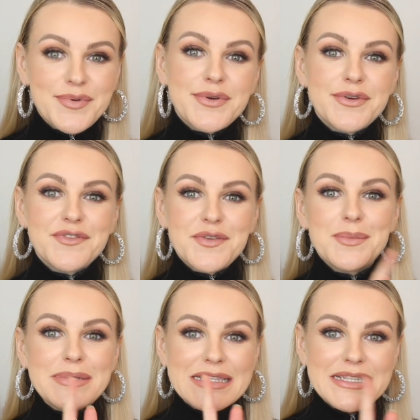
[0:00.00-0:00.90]
Proof
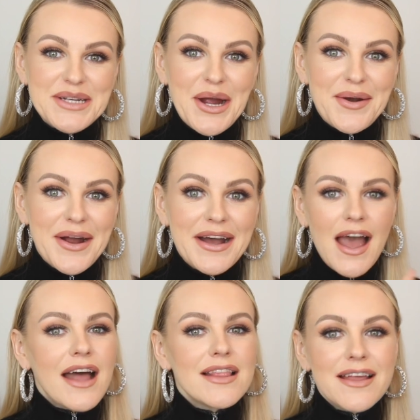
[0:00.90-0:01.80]
mascara.
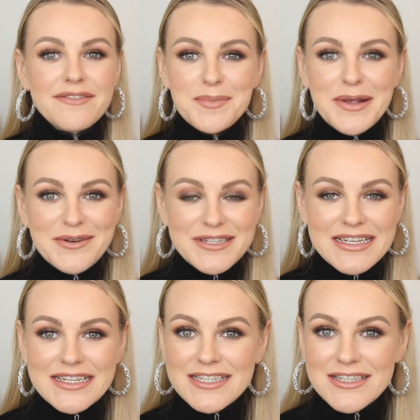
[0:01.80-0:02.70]
I love it because
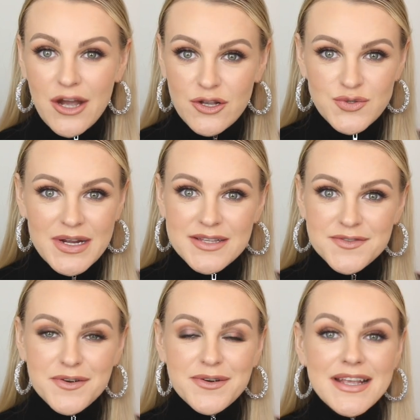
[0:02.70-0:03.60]
it is not
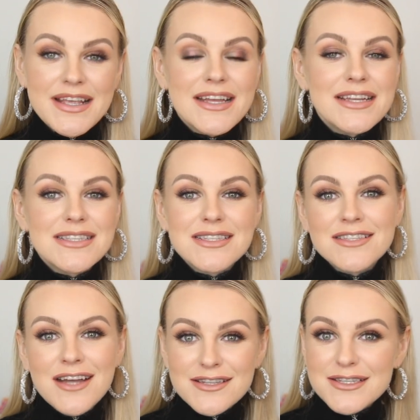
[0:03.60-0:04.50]
transferring, it is
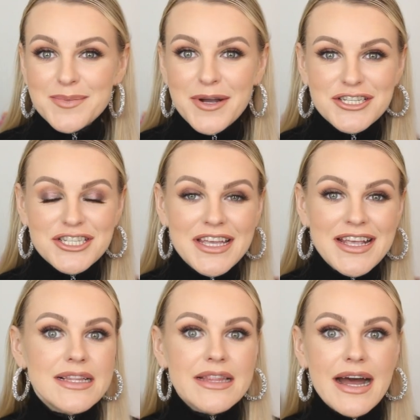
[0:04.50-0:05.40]
not smudging,
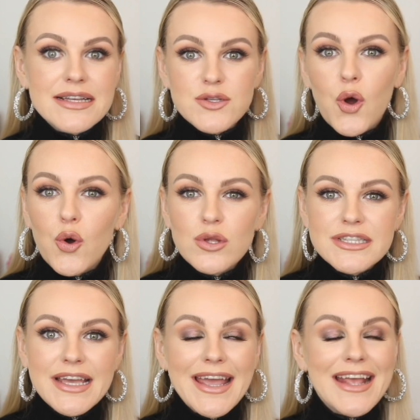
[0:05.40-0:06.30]
it lasts all
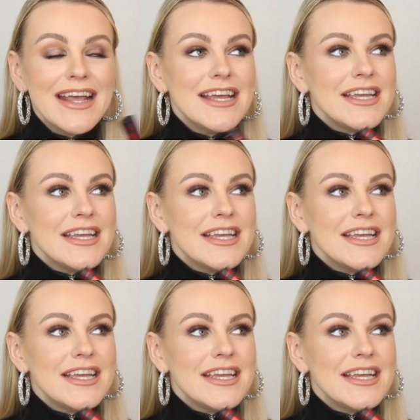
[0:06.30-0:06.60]
day,